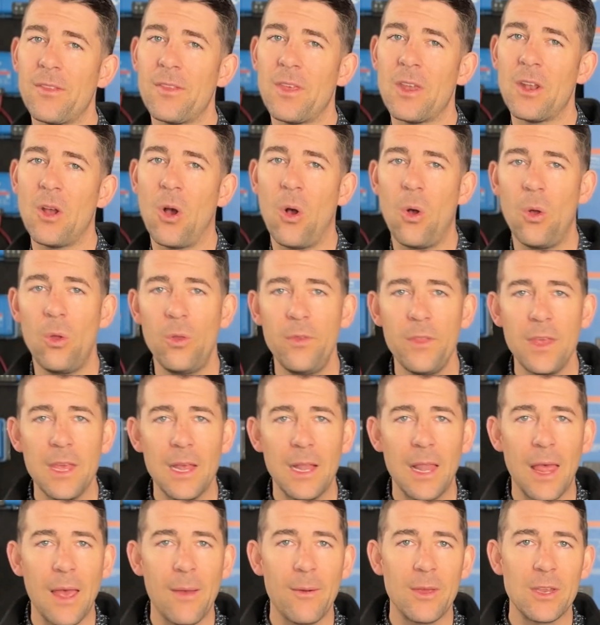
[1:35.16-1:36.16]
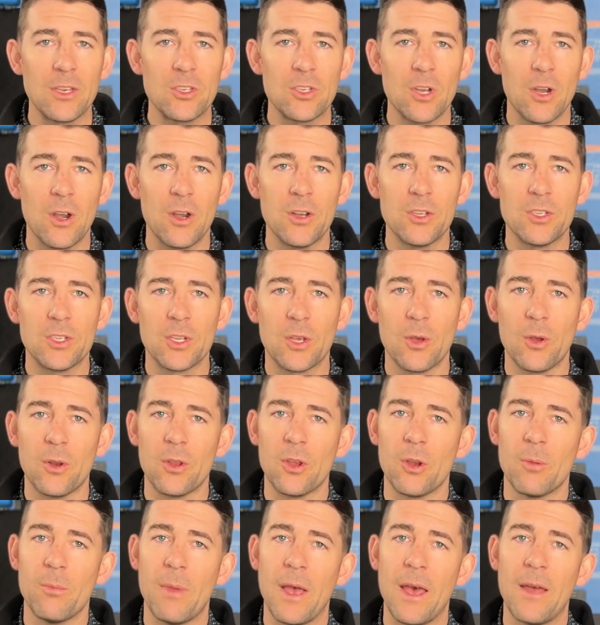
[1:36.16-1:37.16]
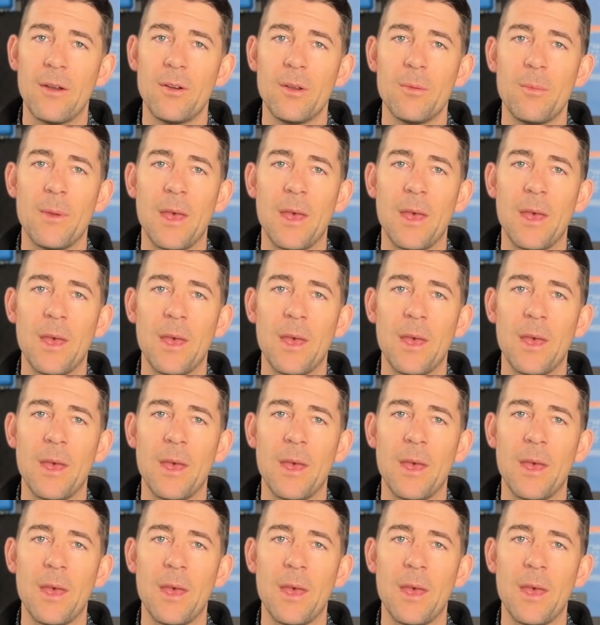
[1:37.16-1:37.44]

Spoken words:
than only allowing charge to go to your battery